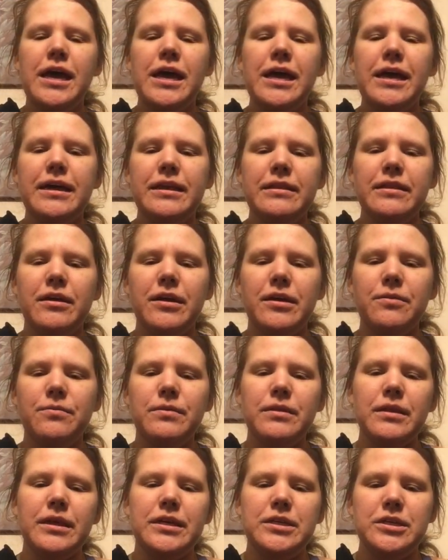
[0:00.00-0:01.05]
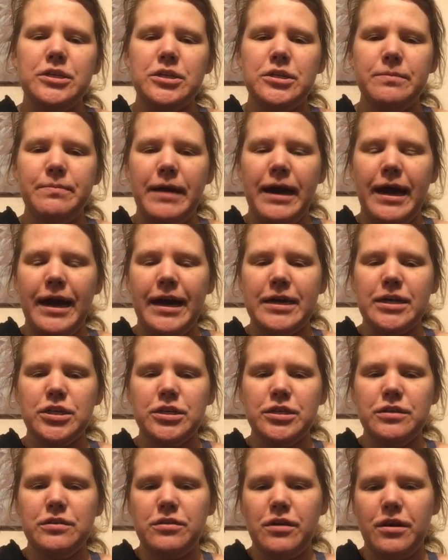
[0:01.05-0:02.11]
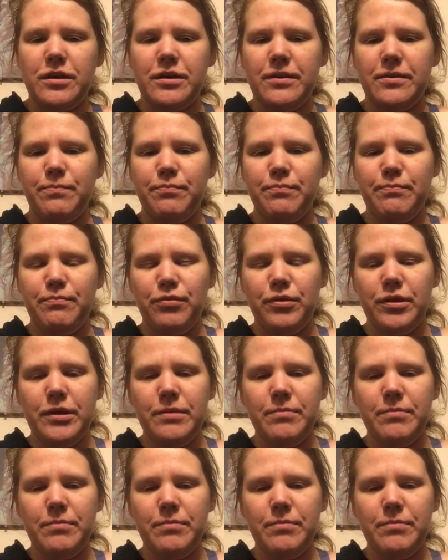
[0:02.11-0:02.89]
And their relationship actually started pretty